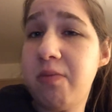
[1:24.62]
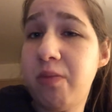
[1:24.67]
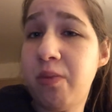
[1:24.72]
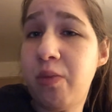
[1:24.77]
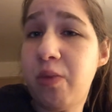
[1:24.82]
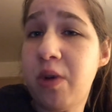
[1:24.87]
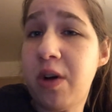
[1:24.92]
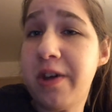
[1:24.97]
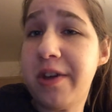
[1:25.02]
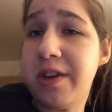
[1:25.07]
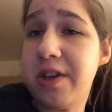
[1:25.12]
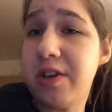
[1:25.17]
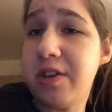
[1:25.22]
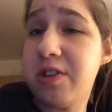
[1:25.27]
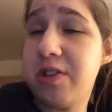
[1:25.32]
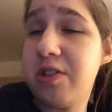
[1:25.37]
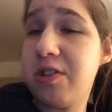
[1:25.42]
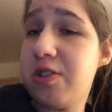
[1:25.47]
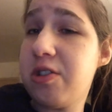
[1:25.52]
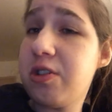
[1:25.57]
what
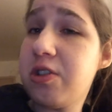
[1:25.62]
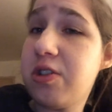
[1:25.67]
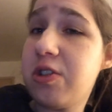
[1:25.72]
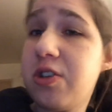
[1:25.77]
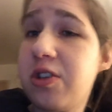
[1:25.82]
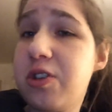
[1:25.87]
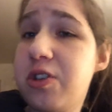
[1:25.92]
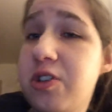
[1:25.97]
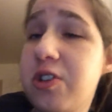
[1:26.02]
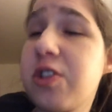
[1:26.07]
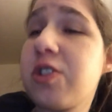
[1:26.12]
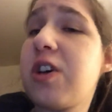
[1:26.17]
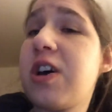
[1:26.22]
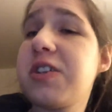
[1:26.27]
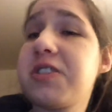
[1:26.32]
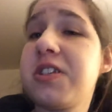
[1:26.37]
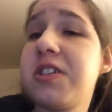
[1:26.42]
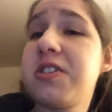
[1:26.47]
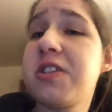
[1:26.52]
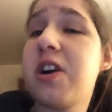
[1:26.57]
your
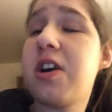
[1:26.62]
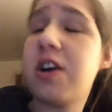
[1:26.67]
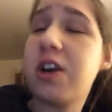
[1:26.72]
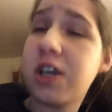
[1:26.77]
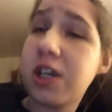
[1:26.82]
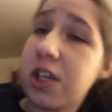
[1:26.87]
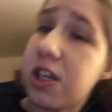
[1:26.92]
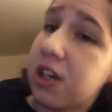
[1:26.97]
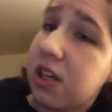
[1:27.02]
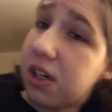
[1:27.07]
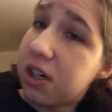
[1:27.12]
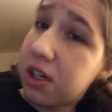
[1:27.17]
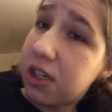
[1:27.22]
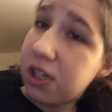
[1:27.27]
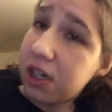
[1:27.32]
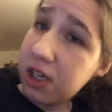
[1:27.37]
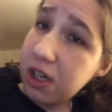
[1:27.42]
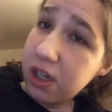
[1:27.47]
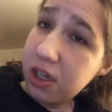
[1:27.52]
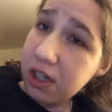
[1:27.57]
classes are,
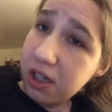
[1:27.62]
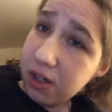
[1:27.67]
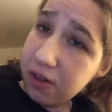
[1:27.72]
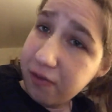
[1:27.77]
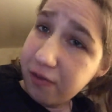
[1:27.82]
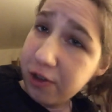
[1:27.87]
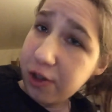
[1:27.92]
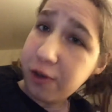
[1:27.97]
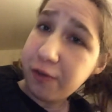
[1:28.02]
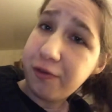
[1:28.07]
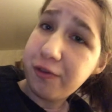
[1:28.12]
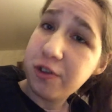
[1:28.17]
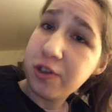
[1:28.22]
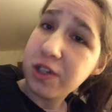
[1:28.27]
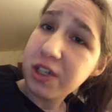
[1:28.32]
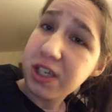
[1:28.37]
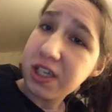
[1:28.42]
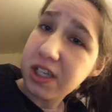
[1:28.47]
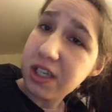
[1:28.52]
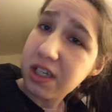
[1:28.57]
feel
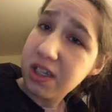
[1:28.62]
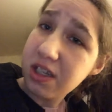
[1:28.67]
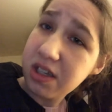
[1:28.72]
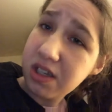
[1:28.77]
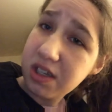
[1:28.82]
free.